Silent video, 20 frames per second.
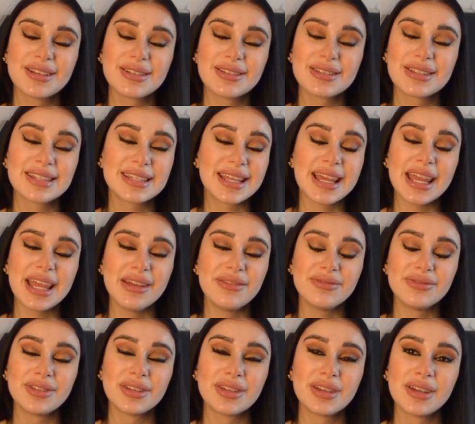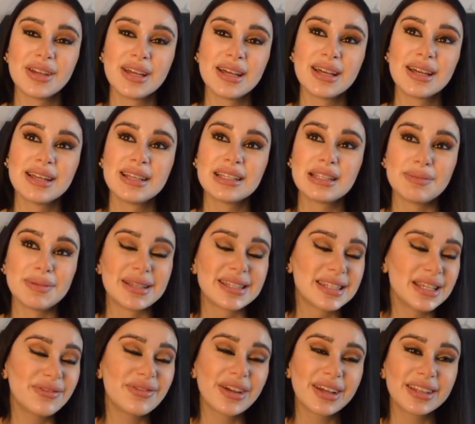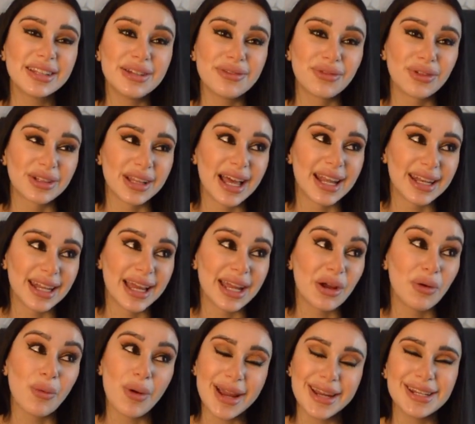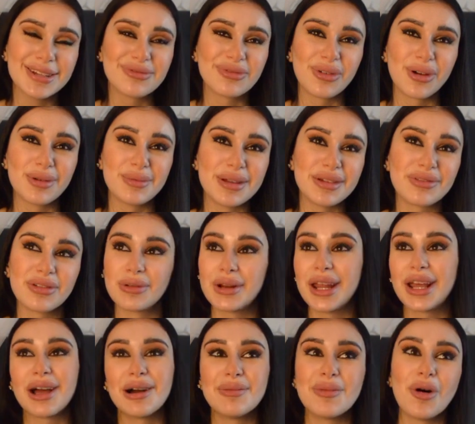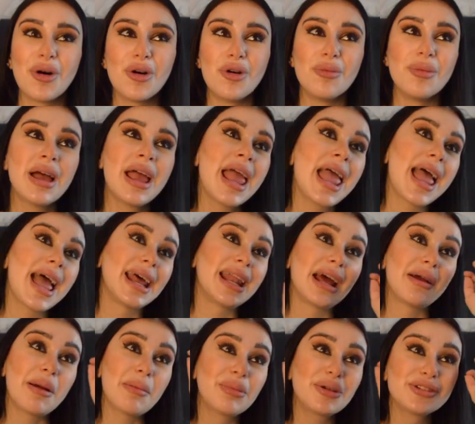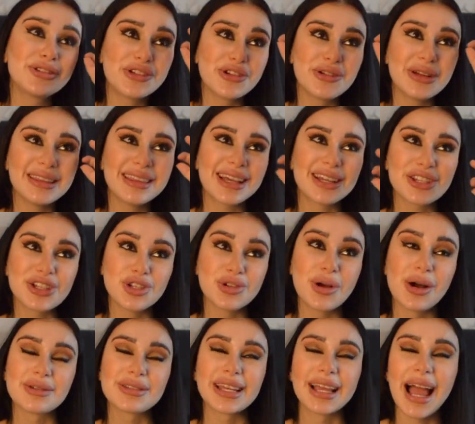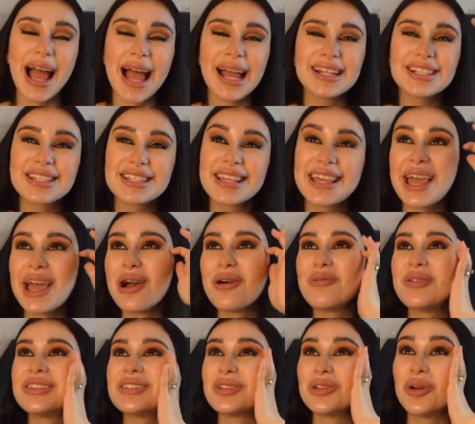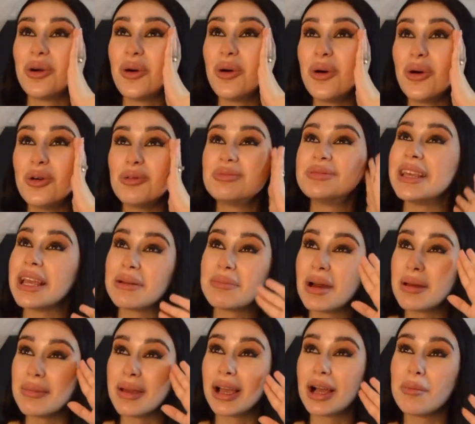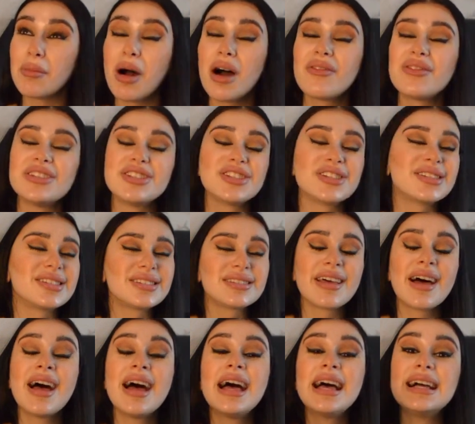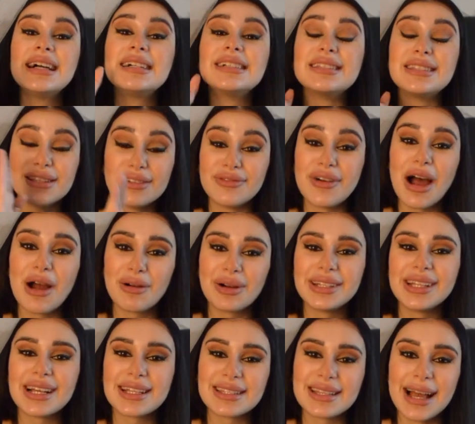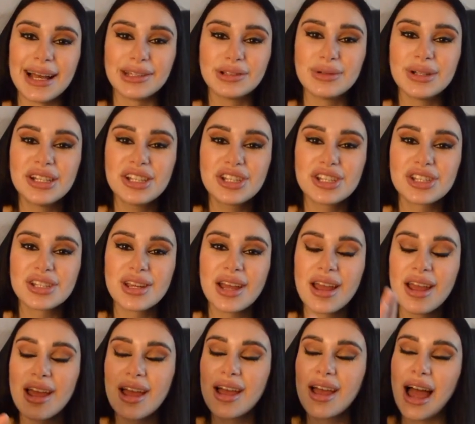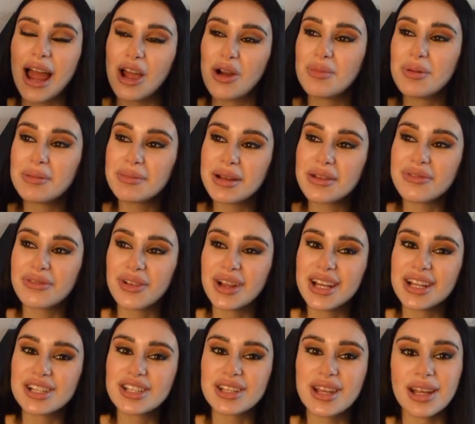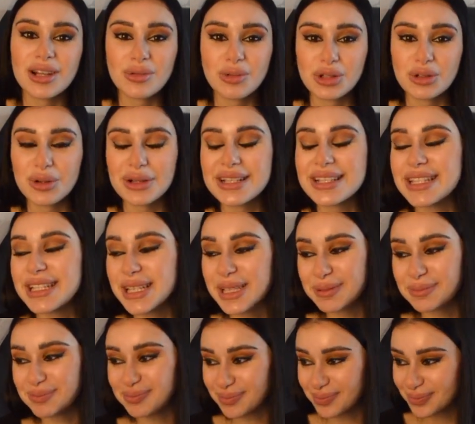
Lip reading: saved specifically for that night, waiting for me for when I come home. And I remember during that shoot, I was like, I just can't wait to go home, take my makeup off, and just devour that sandwich. I opened my fridge, and what do I see?